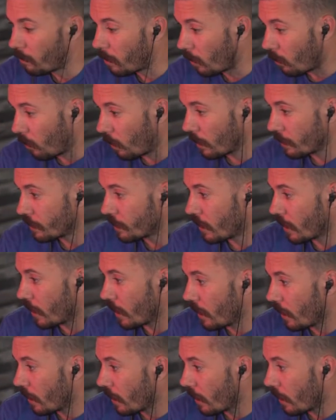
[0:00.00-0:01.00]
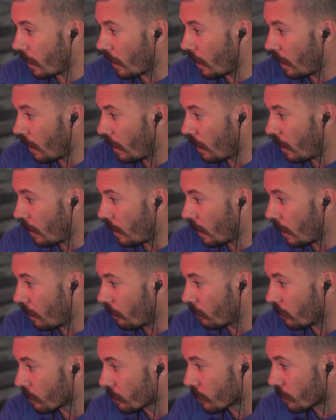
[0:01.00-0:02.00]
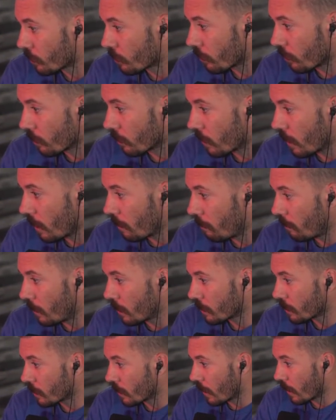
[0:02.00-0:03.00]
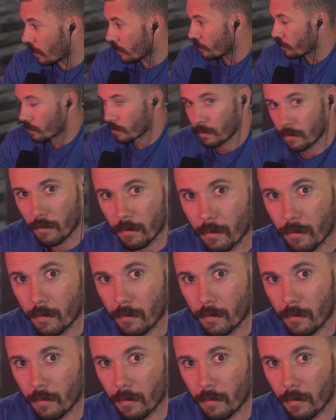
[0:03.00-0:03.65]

but one day I will stroke that mustache.